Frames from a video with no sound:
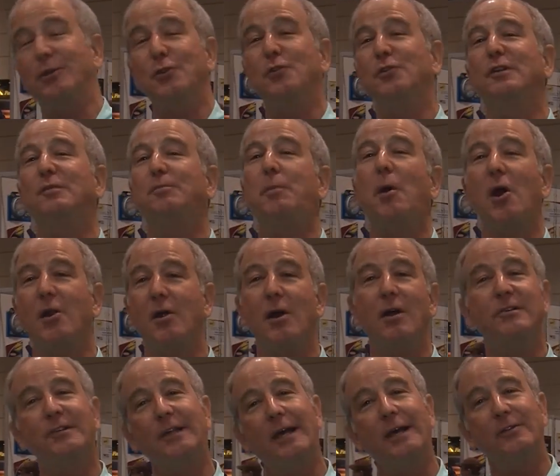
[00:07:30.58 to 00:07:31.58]
you just bought
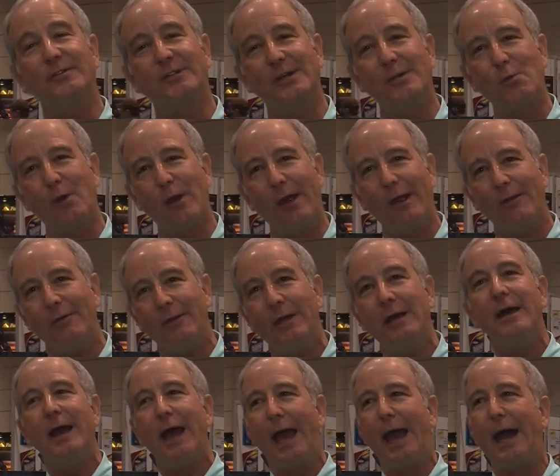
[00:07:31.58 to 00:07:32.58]
on sale somewhere
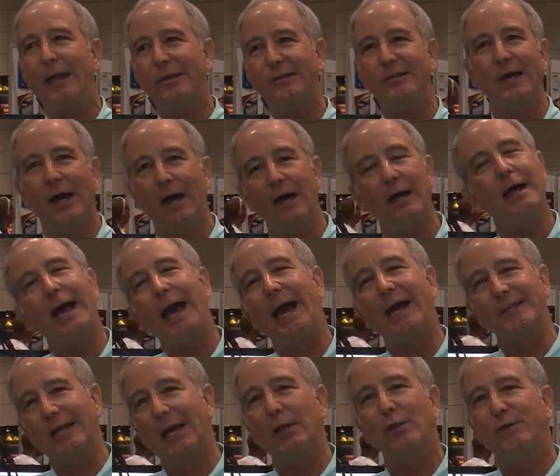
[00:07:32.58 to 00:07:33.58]
at
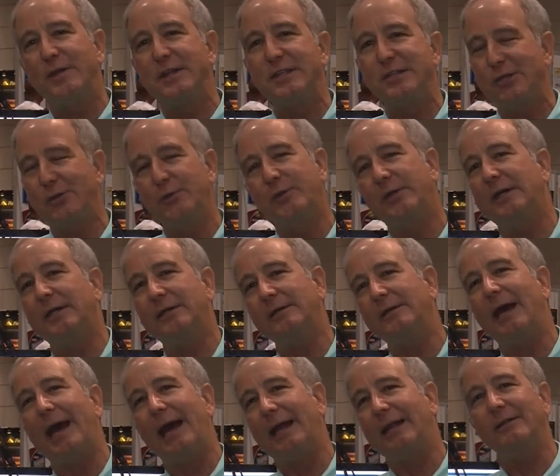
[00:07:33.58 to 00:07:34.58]
Yellowfin Tuna,
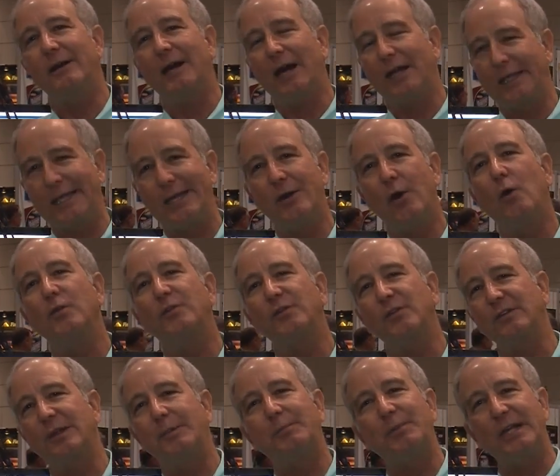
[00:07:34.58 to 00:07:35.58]
at Alijos,
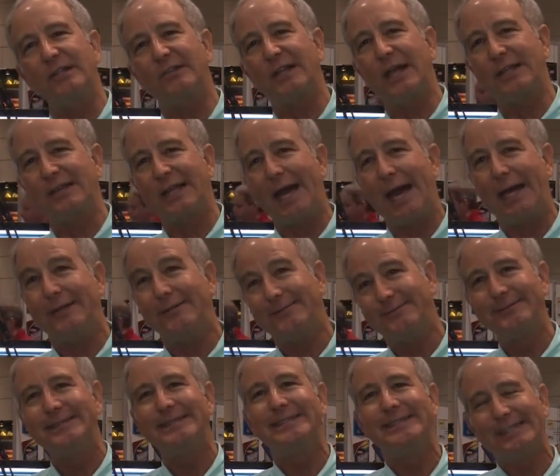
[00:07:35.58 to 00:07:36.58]
or someplace like that.
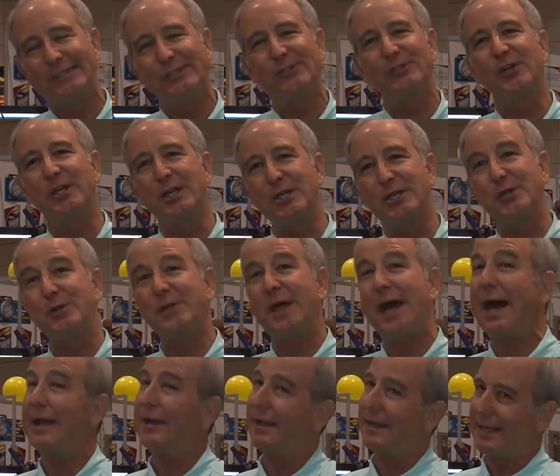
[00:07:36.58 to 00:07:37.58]
This is going to do
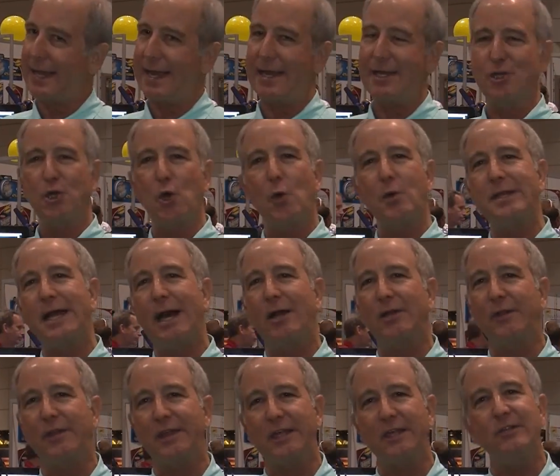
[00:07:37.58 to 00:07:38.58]
that. Again, going down
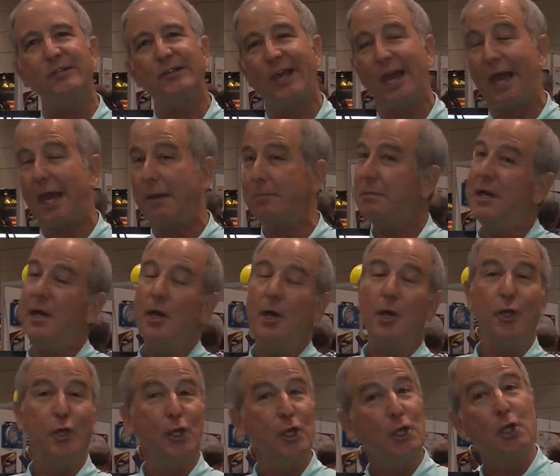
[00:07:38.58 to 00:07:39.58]
to the East Cape,
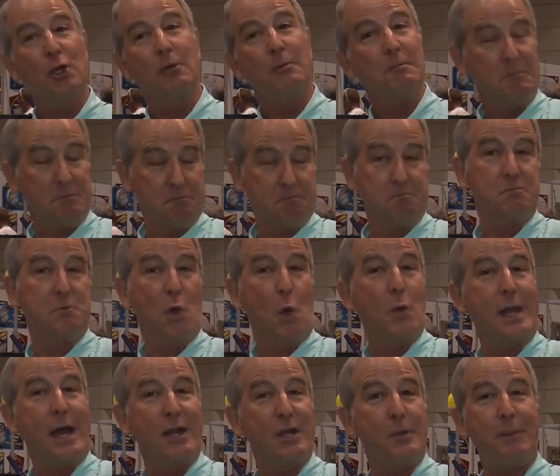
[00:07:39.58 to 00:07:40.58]
you're going to go
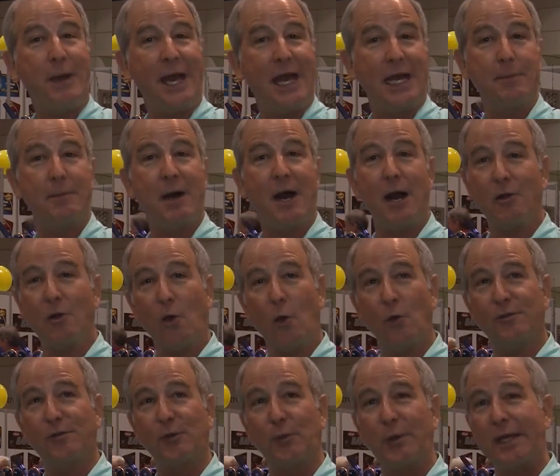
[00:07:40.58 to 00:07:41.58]
down to Panama,
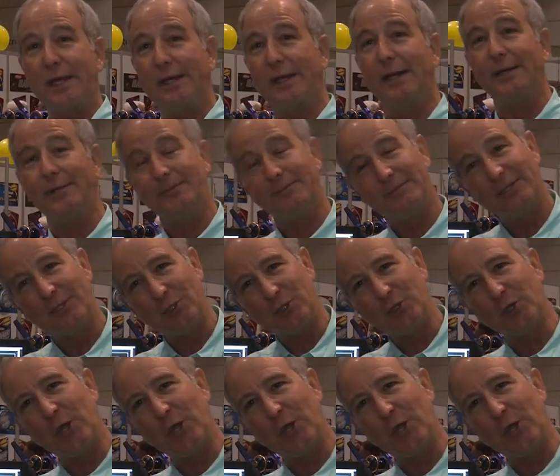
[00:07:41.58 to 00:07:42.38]
Costa Rica. You